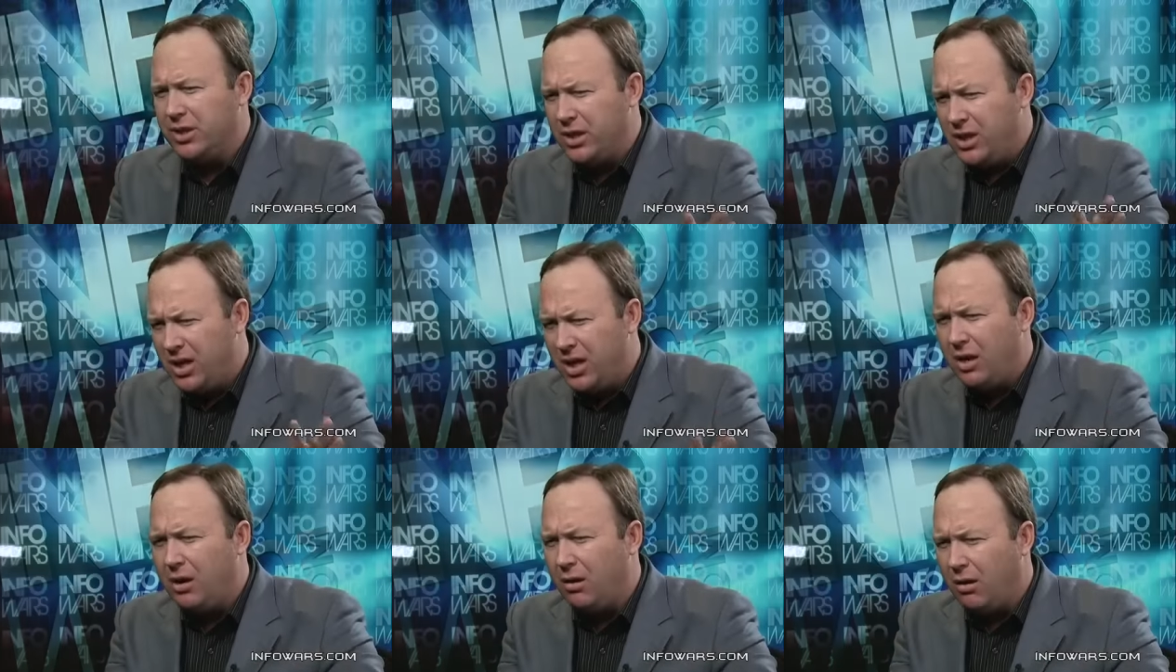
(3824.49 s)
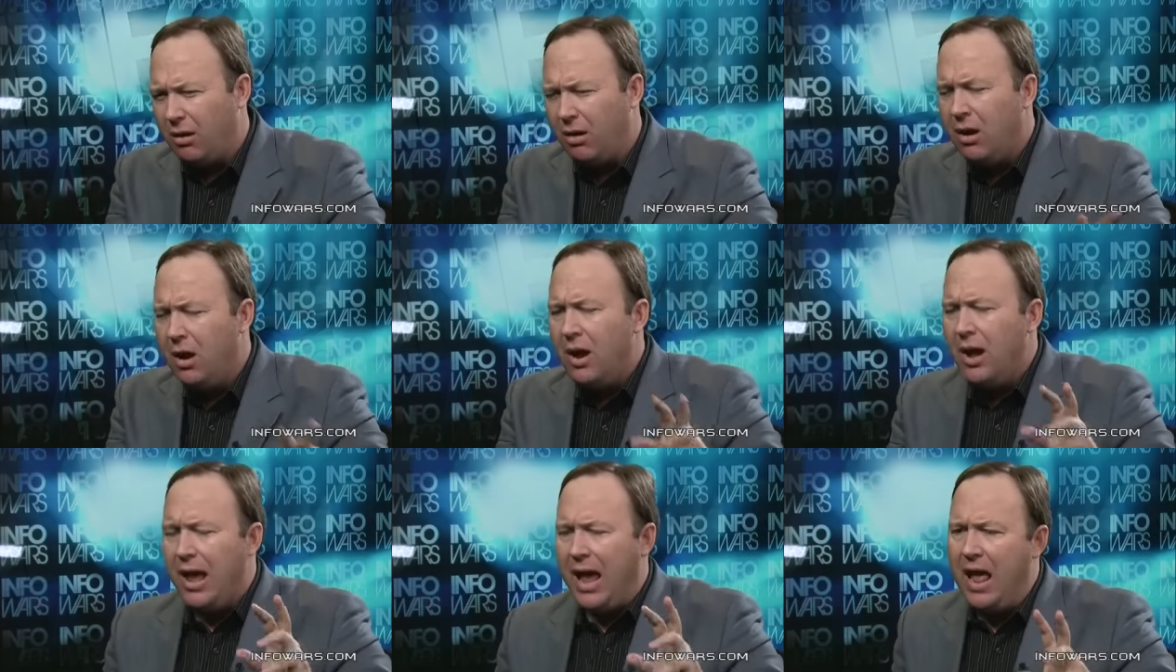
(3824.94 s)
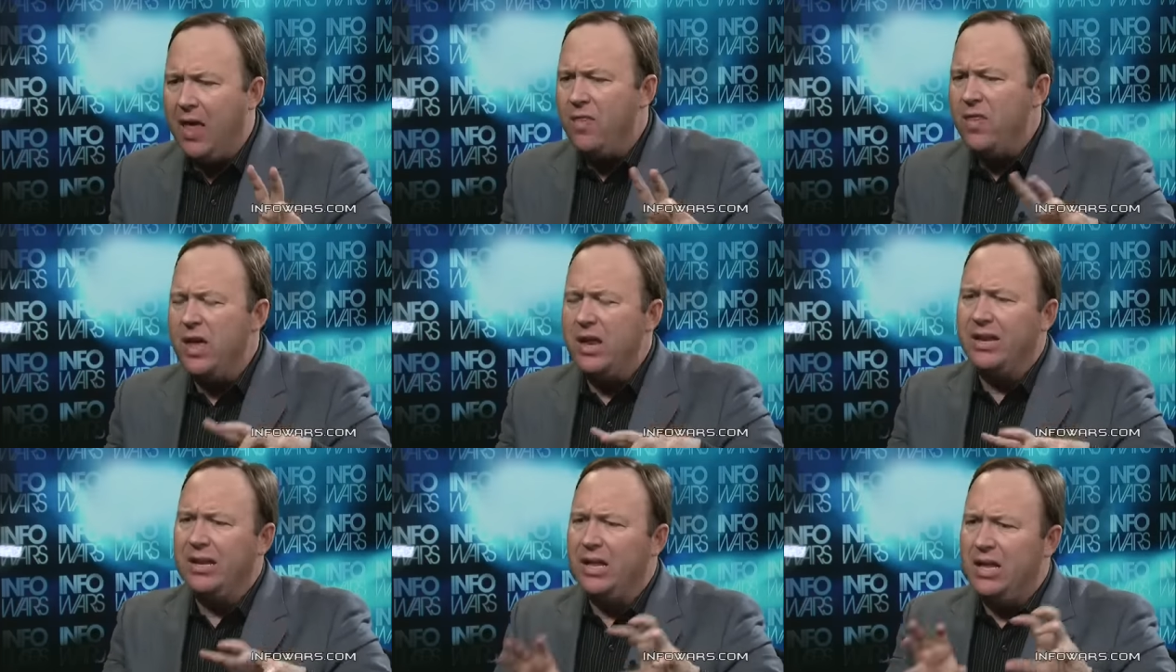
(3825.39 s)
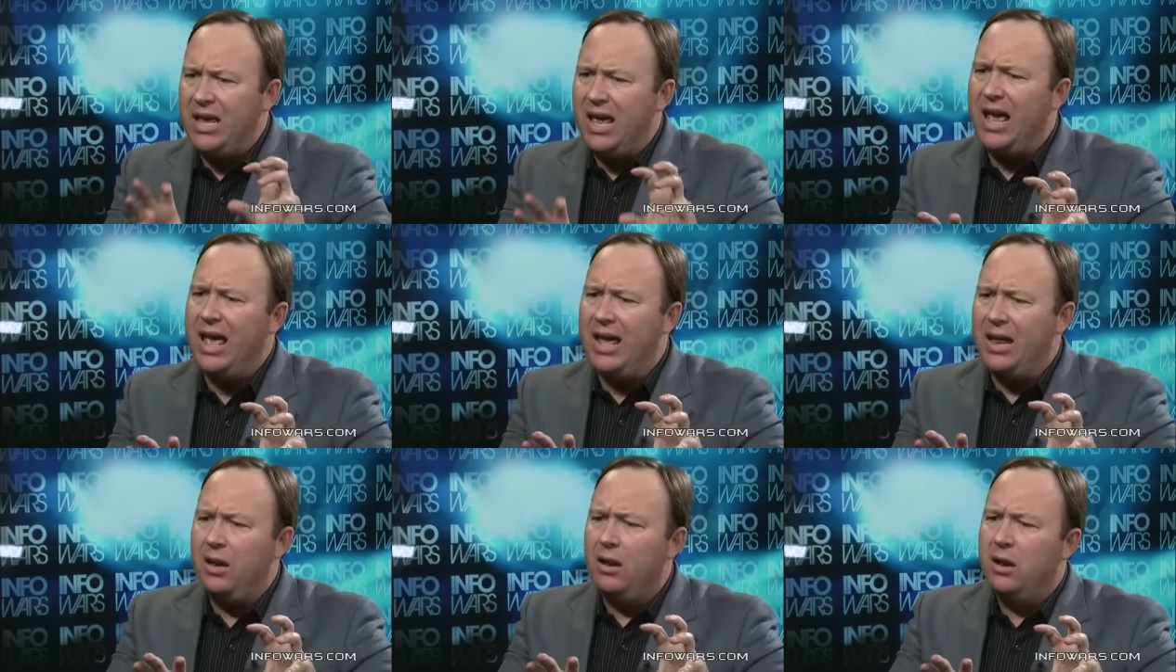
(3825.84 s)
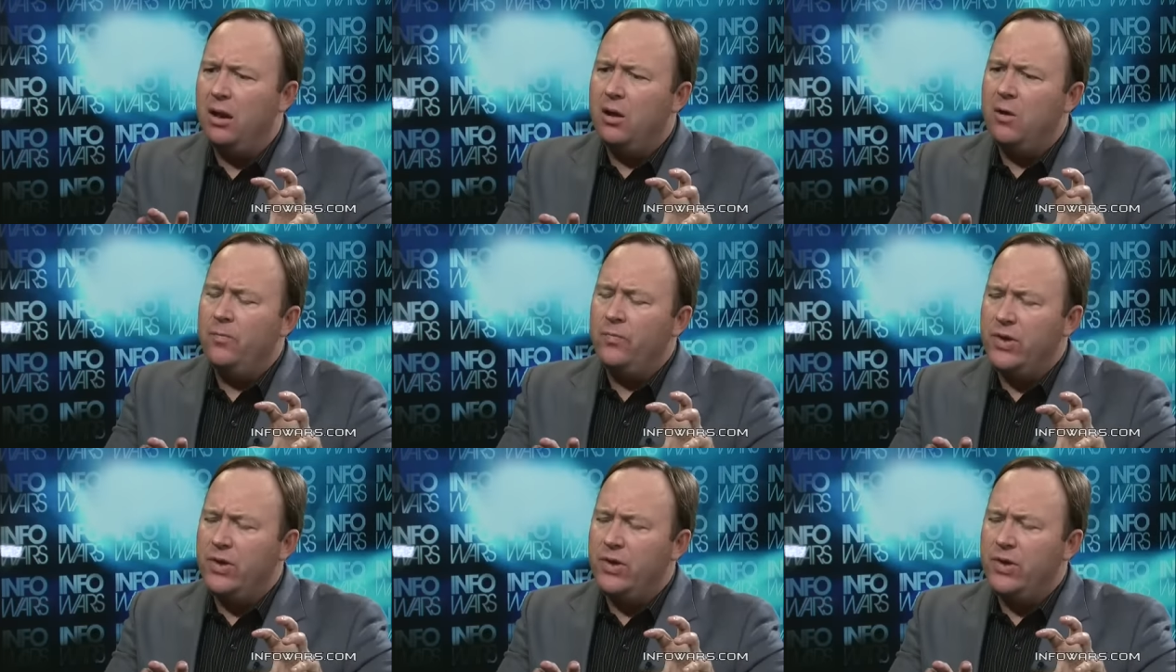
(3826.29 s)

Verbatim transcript: a year and then get